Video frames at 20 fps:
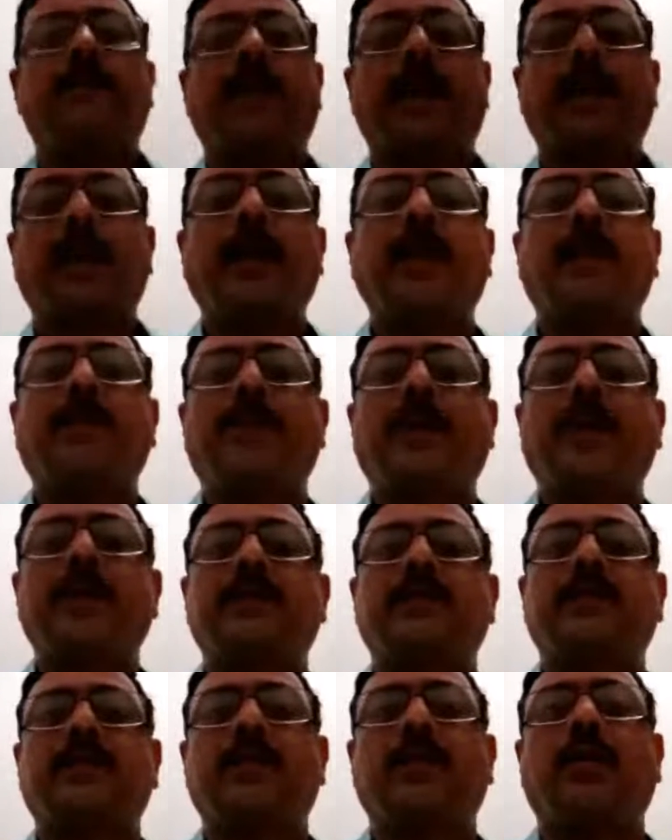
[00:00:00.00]
Market
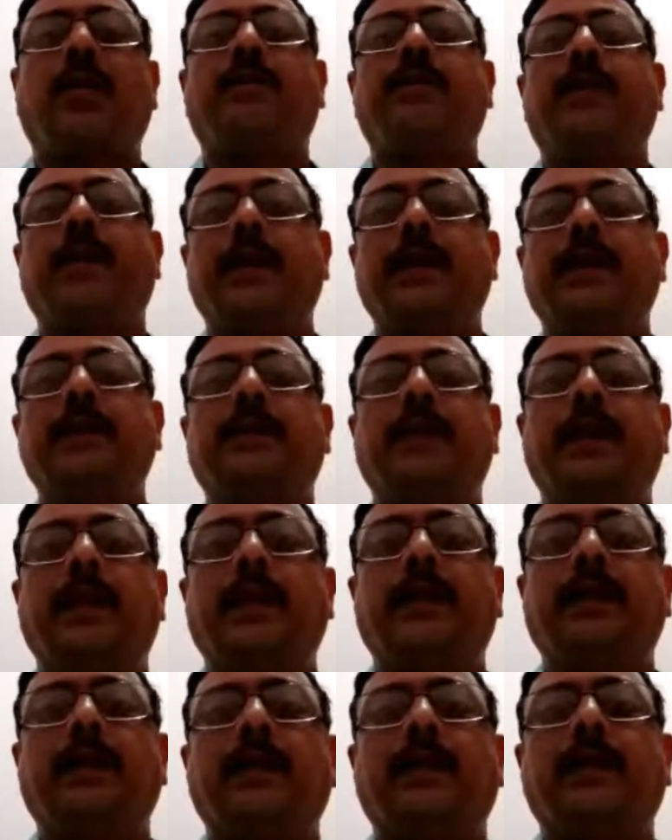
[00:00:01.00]
price of
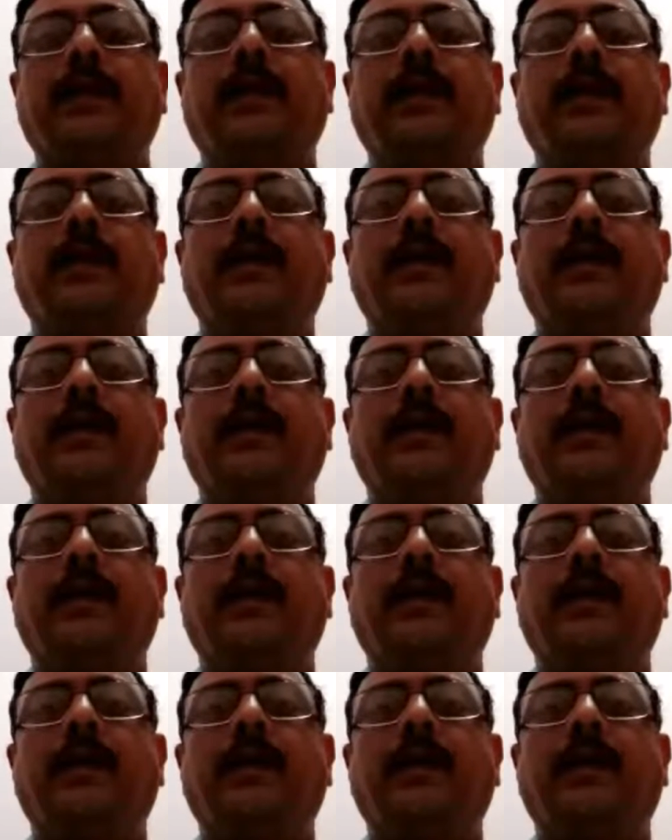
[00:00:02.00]
anything